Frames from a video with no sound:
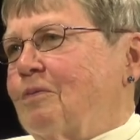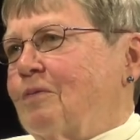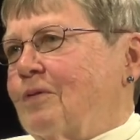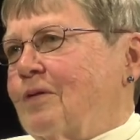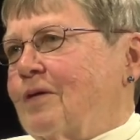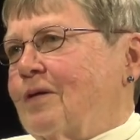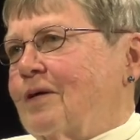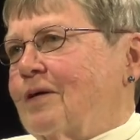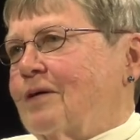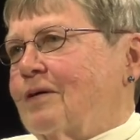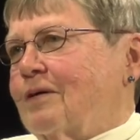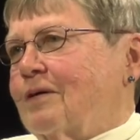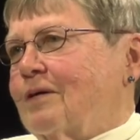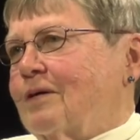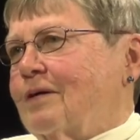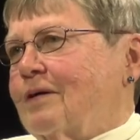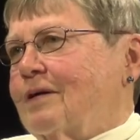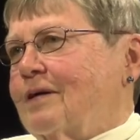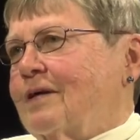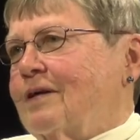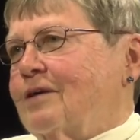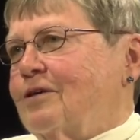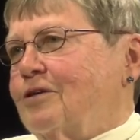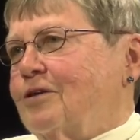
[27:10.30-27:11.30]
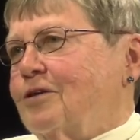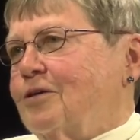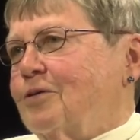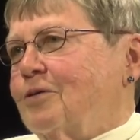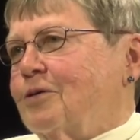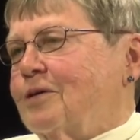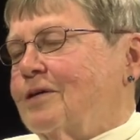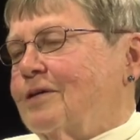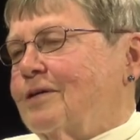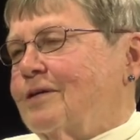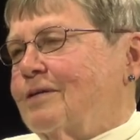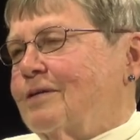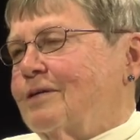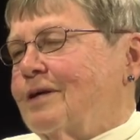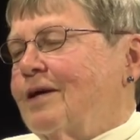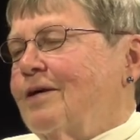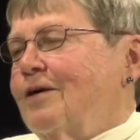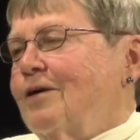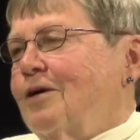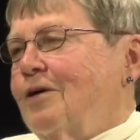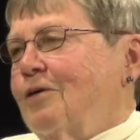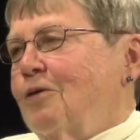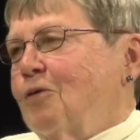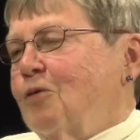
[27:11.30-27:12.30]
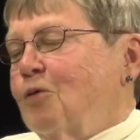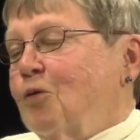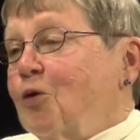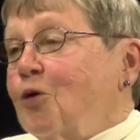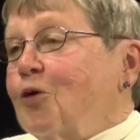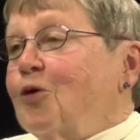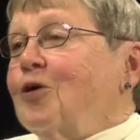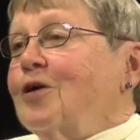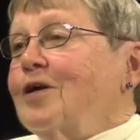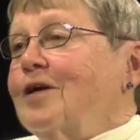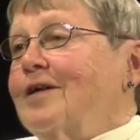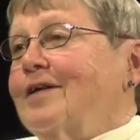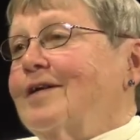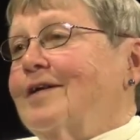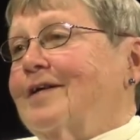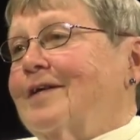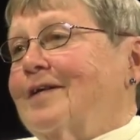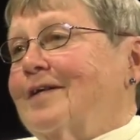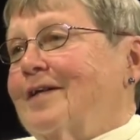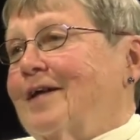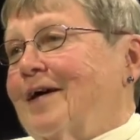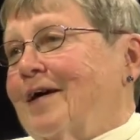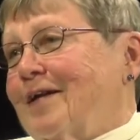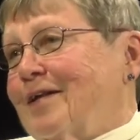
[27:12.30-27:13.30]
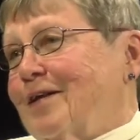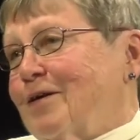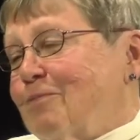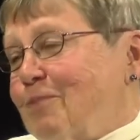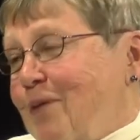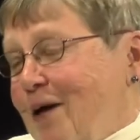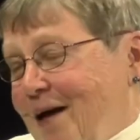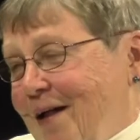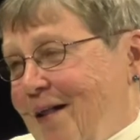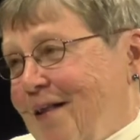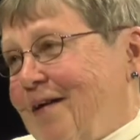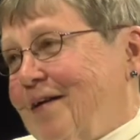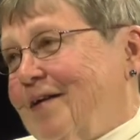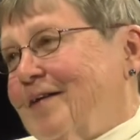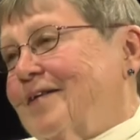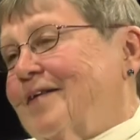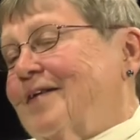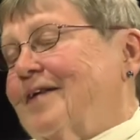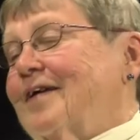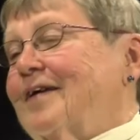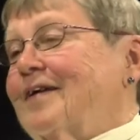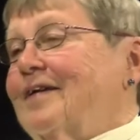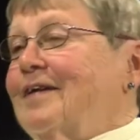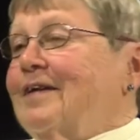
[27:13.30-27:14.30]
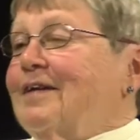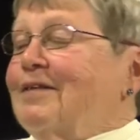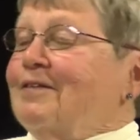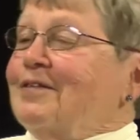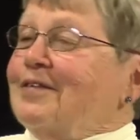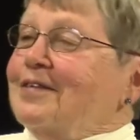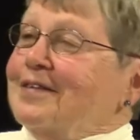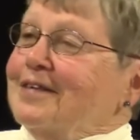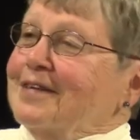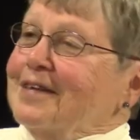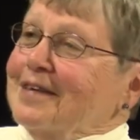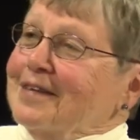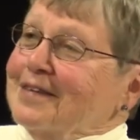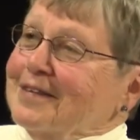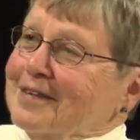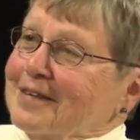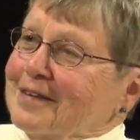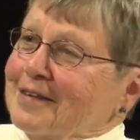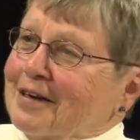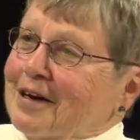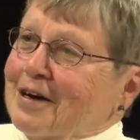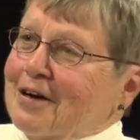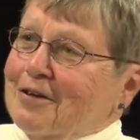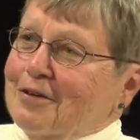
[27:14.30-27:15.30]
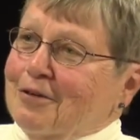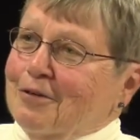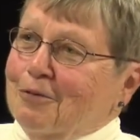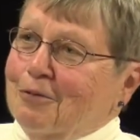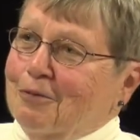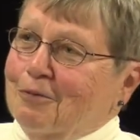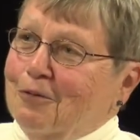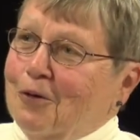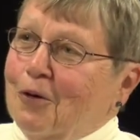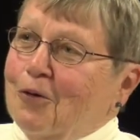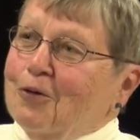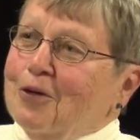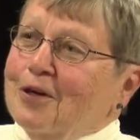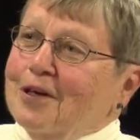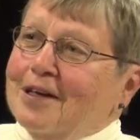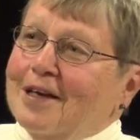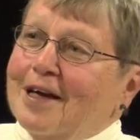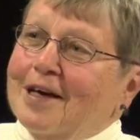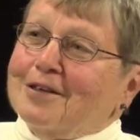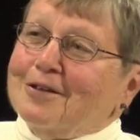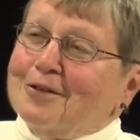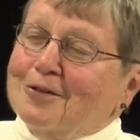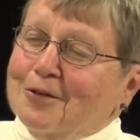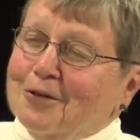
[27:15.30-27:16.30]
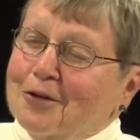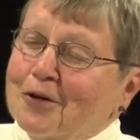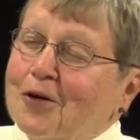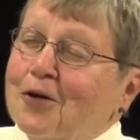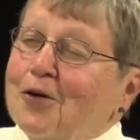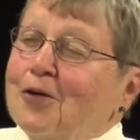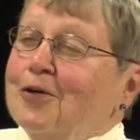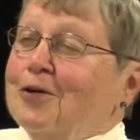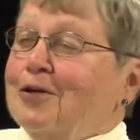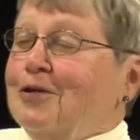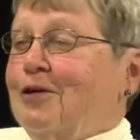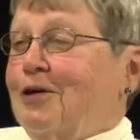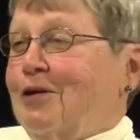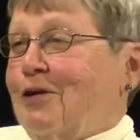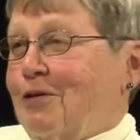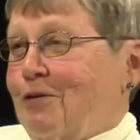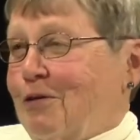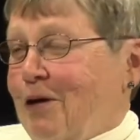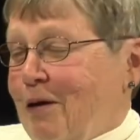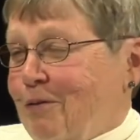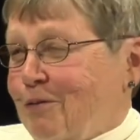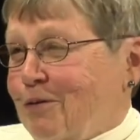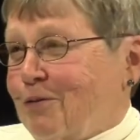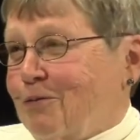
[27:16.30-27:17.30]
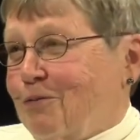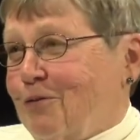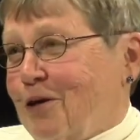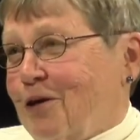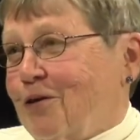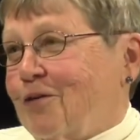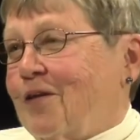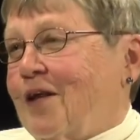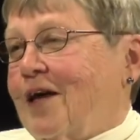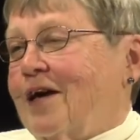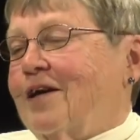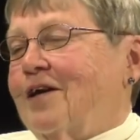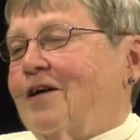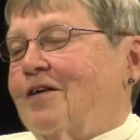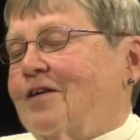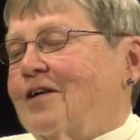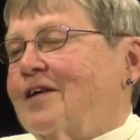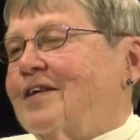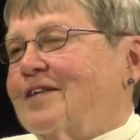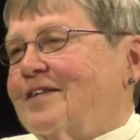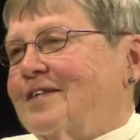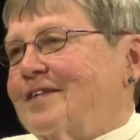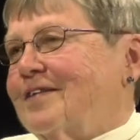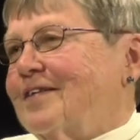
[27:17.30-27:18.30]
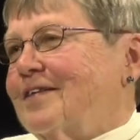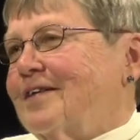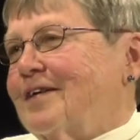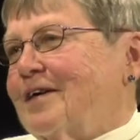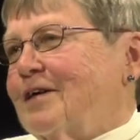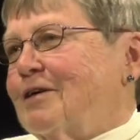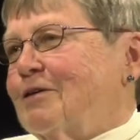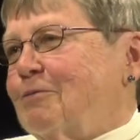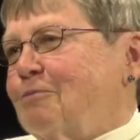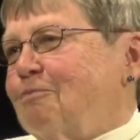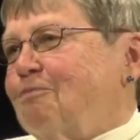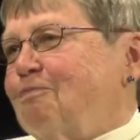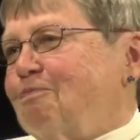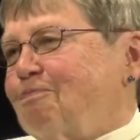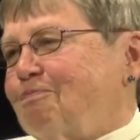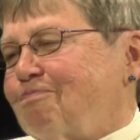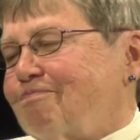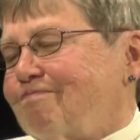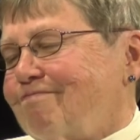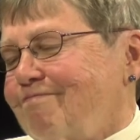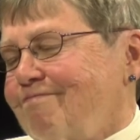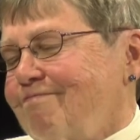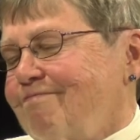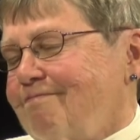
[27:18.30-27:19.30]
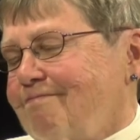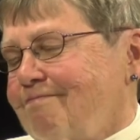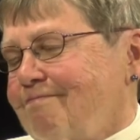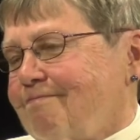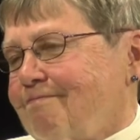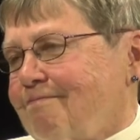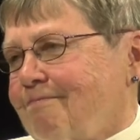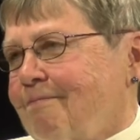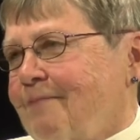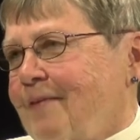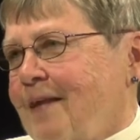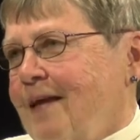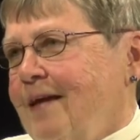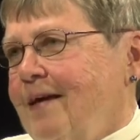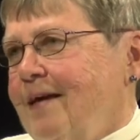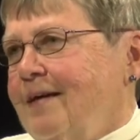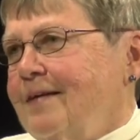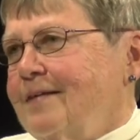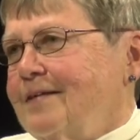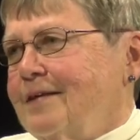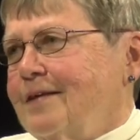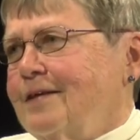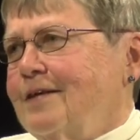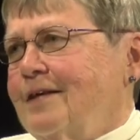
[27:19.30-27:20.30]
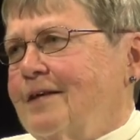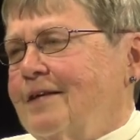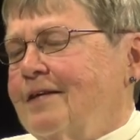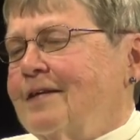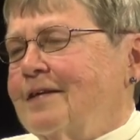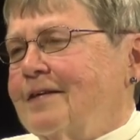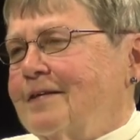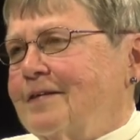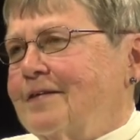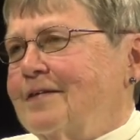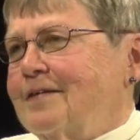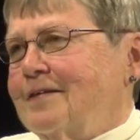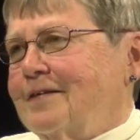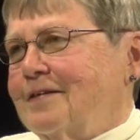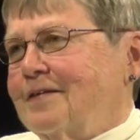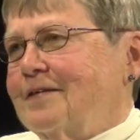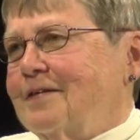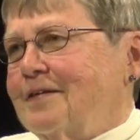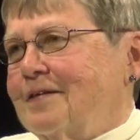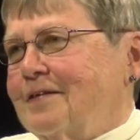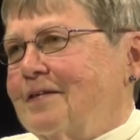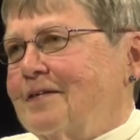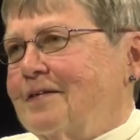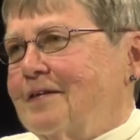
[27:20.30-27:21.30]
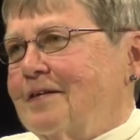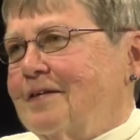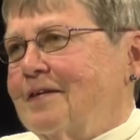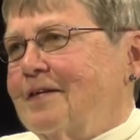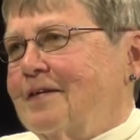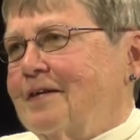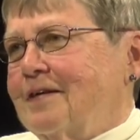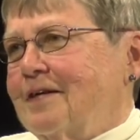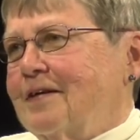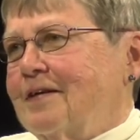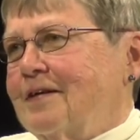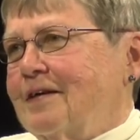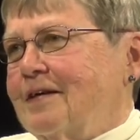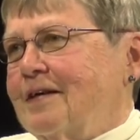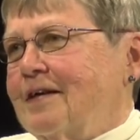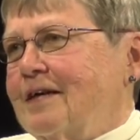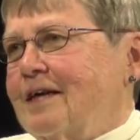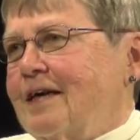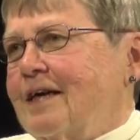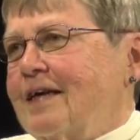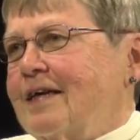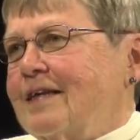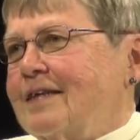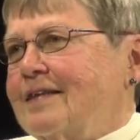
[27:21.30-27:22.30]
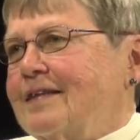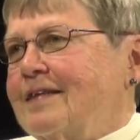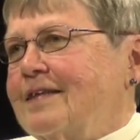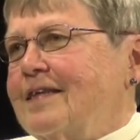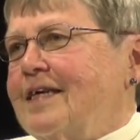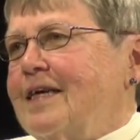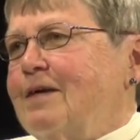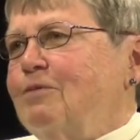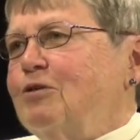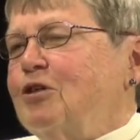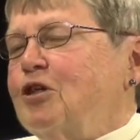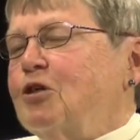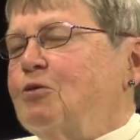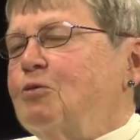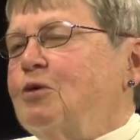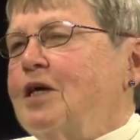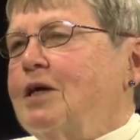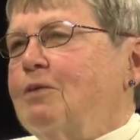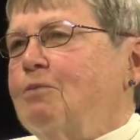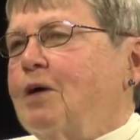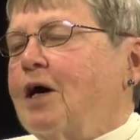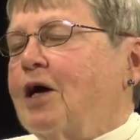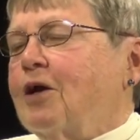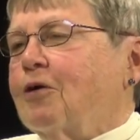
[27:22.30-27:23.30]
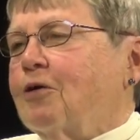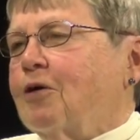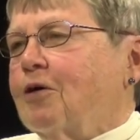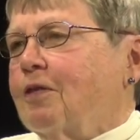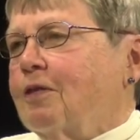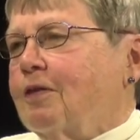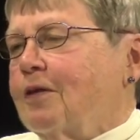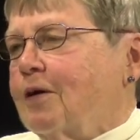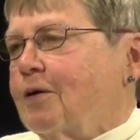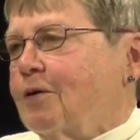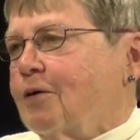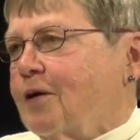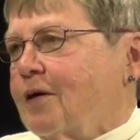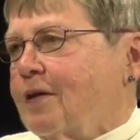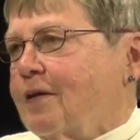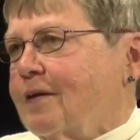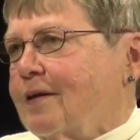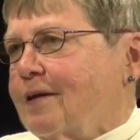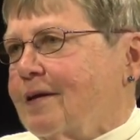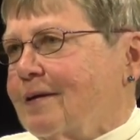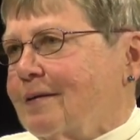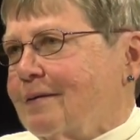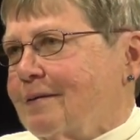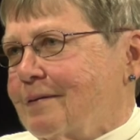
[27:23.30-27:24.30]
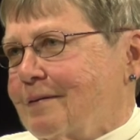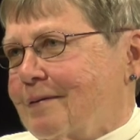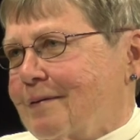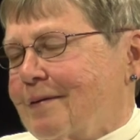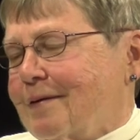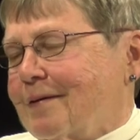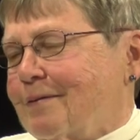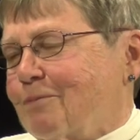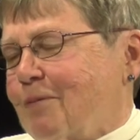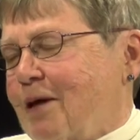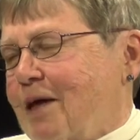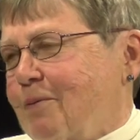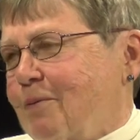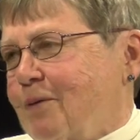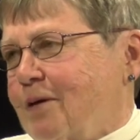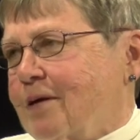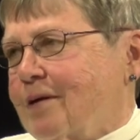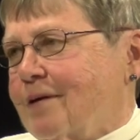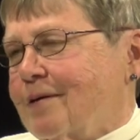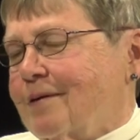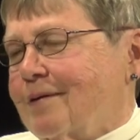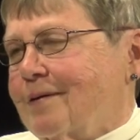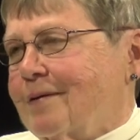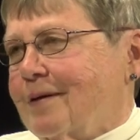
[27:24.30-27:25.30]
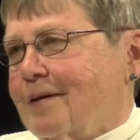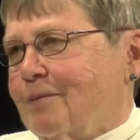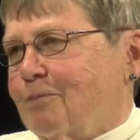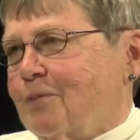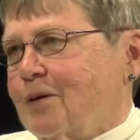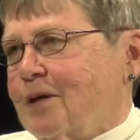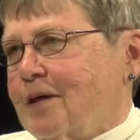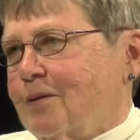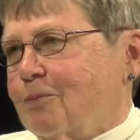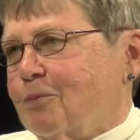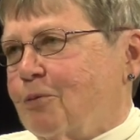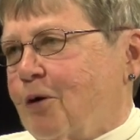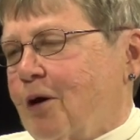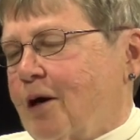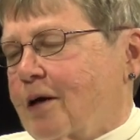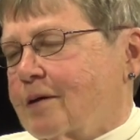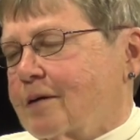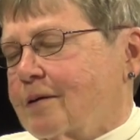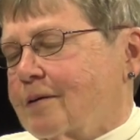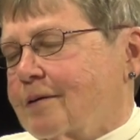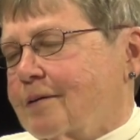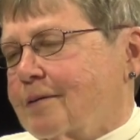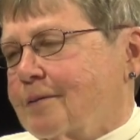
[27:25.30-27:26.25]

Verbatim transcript: the issue is worded in, on the ballot, and is, are you voting yes or no, and you have to figure that out. It's, um, it's a, it's, it seems to me better in theory than, than maybe it can be in practice.